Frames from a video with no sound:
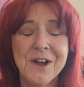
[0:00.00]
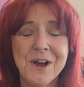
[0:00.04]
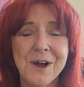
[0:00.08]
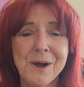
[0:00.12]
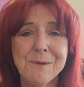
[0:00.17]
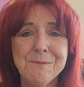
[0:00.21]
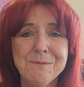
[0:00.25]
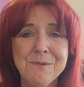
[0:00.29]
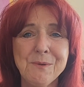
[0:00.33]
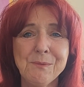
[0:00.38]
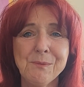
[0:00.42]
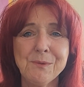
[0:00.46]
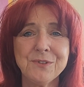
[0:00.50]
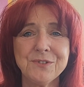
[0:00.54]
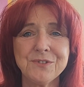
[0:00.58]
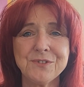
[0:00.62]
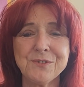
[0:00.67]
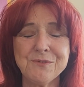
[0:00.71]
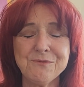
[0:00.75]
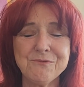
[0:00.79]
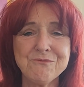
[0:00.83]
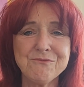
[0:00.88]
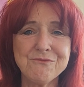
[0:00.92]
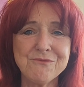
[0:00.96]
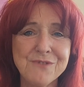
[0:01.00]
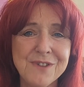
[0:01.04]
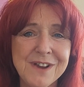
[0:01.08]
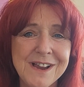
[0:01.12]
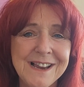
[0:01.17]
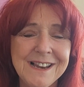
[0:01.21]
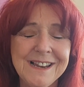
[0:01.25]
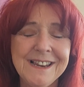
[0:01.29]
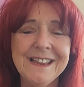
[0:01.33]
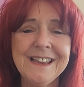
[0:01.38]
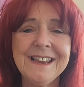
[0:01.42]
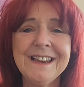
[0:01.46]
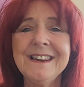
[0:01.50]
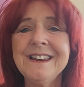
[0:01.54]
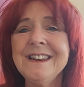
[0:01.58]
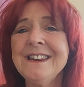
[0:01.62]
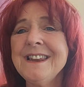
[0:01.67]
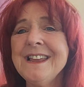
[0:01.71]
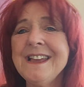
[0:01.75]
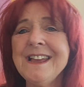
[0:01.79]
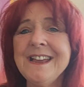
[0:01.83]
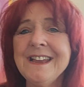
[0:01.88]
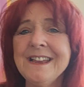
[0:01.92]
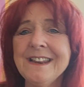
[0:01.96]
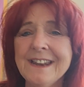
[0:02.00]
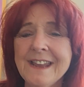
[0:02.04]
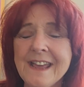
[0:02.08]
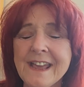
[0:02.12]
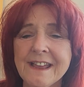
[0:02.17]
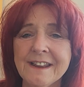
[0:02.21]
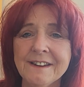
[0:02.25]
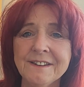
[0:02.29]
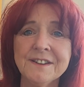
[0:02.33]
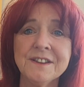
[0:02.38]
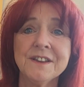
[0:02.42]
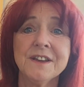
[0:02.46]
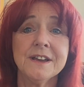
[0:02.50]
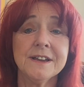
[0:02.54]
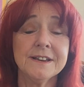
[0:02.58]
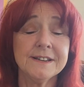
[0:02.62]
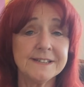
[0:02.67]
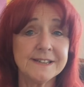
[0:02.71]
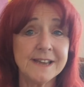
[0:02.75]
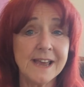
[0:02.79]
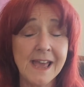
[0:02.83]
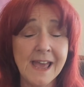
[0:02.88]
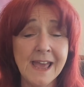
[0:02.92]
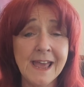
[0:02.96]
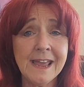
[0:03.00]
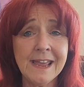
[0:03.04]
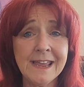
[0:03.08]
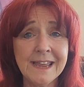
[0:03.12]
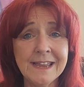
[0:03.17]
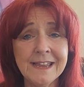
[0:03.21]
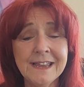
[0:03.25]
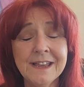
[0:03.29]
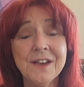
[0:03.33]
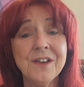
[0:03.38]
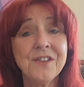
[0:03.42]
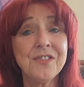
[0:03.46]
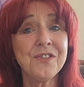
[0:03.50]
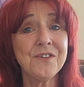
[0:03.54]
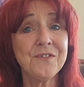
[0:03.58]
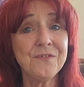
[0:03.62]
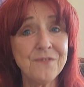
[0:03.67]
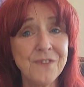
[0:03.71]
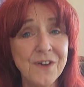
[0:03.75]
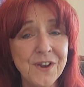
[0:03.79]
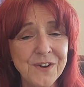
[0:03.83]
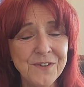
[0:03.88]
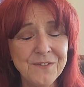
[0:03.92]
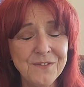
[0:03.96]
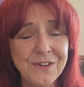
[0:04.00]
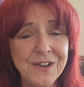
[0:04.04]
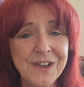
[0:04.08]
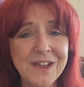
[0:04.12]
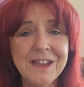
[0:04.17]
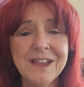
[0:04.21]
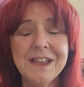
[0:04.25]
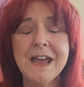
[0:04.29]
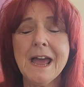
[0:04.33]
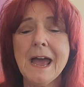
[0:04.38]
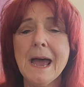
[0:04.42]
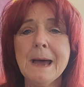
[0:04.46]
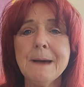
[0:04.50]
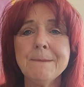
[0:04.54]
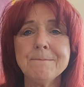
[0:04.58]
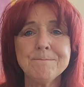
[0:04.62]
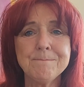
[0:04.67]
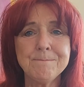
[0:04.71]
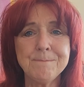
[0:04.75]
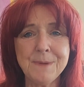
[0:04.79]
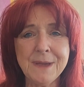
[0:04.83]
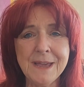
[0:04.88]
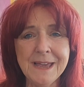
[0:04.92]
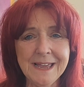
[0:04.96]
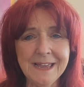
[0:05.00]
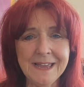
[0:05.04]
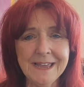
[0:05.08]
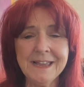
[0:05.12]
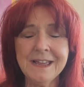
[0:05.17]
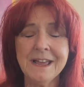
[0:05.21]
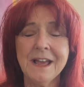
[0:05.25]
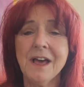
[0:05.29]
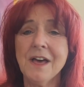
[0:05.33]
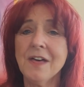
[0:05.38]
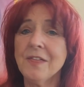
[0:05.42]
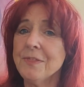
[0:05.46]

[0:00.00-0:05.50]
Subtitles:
and we want to really lean in to A, the fun of it, and B,